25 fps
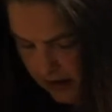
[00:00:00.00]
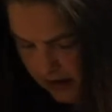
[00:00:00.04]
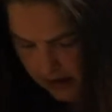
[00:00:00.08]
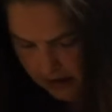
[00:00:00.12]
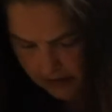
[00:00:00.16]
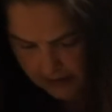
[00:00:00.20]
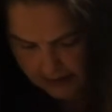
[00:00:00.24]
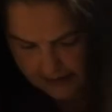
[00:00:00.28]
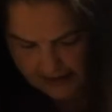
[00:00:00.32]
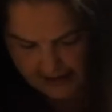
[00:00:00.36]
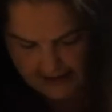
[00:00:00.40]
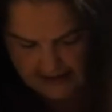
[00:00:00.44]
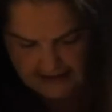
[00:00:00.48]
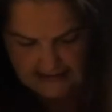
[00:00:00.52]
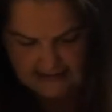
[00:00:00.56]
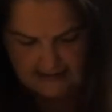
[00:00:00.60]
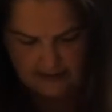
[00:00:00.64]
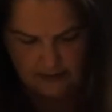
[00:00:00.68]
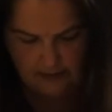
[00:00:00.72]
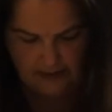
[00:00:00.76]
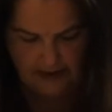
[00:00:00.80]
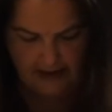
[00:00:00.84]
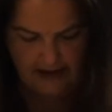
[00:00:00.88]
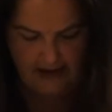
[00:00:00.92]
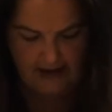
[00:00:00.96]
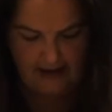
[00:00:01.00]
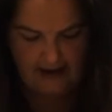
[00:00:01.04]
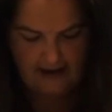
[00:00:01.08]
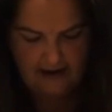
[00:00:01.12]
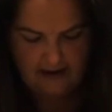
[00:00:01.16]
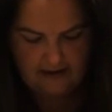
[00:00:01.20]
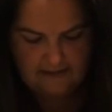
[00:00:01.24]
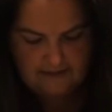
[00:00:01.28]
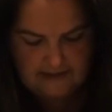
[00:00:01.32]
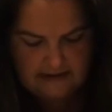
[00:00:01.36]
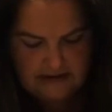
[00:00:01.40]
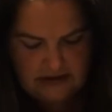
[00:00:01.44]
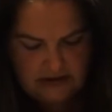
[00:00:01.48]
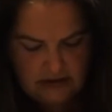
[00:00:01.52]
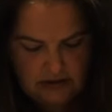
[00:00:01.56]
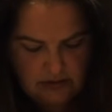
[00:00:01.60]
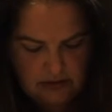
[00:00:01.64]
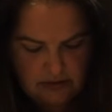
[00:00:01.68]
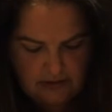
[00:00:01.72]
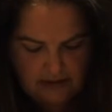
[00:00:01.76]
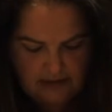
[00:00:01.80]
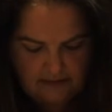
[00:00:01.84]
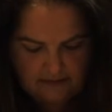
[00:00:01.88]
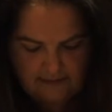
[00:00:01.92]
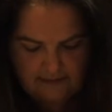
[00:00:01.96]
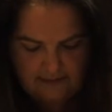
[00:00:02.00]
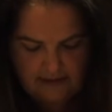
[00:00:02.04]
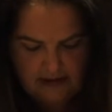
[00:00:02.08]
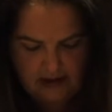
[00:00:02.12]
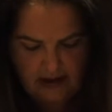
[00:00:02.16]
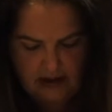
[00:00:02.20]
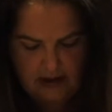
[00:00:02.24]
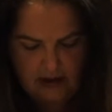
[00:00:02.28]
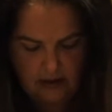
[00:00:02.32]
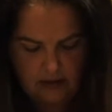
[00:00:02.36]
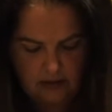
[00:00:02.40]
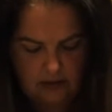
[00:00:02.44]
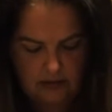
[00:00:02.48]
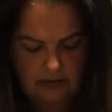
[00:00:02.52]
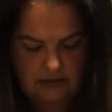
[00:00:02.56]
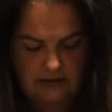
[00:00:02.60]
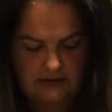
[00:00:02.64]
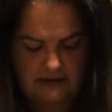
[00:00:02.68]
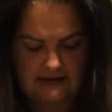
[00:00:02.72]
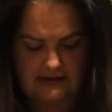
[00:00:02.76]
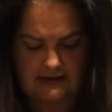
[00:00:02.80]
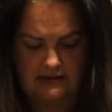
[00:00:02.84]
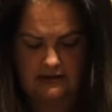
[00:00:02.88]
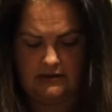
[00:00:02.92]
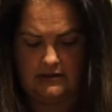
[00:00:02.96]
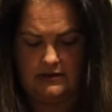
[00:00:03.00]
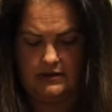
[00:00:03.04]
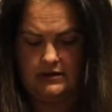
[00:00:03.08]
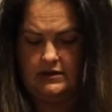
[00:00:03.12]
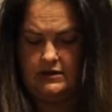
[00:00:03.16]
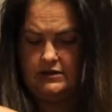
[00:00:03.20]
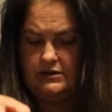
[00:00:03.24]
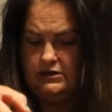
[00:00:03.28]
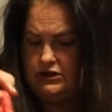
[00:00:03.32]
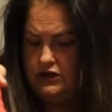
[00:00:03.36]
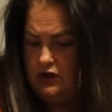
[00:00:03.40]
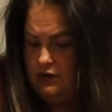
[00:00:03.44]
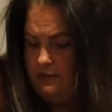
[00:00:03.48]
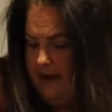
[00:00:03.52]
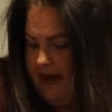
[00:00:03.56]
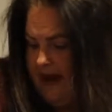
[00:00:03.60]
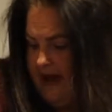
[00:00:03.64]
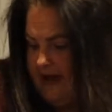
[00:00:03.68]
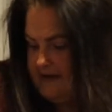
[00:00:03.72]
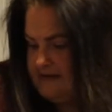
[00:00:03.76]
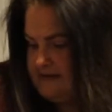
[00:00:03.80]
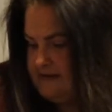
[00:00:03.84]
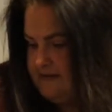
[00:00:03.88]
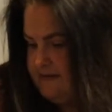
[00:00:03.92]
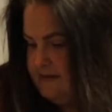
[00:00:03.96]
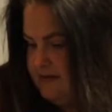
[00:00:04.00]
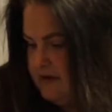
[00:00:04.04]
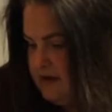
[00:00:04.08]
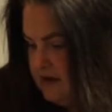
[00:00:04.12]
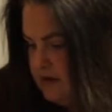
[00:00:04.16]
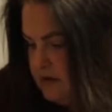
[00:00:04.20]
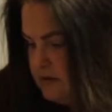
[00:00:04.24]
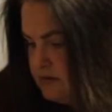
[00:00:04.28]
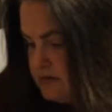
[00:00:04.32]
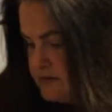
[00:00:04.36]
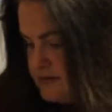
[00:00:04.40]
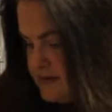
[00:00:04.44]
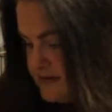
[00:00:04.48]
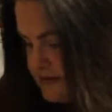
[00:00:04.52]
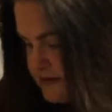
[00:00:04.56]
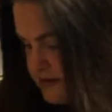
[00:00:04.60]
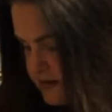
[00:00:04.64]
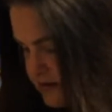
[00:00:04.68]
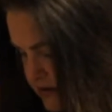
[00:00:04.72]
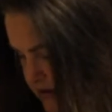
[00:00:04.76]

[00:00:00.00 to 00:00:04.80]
Okay, so we have two bags of those,